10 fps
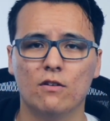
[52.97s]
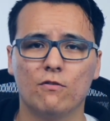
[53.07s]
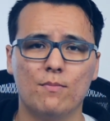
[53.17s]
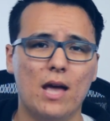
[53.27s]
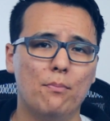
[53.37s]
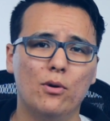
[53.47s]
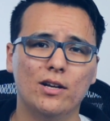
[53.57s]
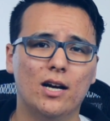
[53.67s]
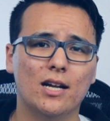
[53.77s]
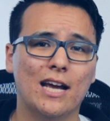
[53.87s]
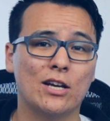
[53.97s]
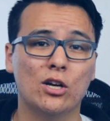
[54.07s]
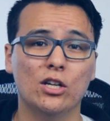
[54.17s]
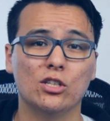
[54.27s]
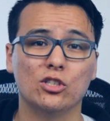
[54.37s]
From that point on, I
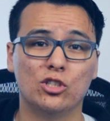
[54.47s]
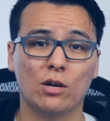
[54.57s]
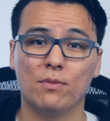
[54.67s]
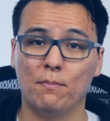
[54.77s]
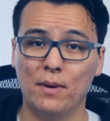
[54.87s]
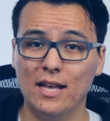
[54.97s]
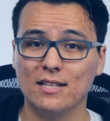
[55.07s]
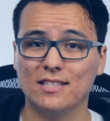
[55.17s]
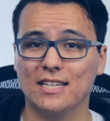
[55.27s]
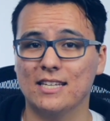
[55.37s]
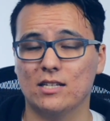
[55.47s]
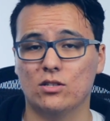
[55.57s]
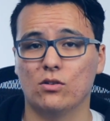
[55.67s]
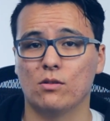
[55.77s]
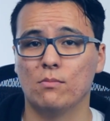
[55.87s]
couldn't jump the pins to
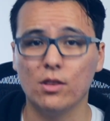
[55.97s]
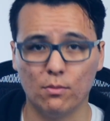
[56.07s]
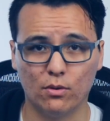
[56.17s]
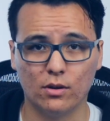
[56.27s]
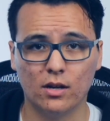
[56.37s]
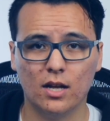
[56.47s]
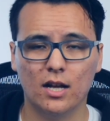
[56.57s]
kickstart the motherboard.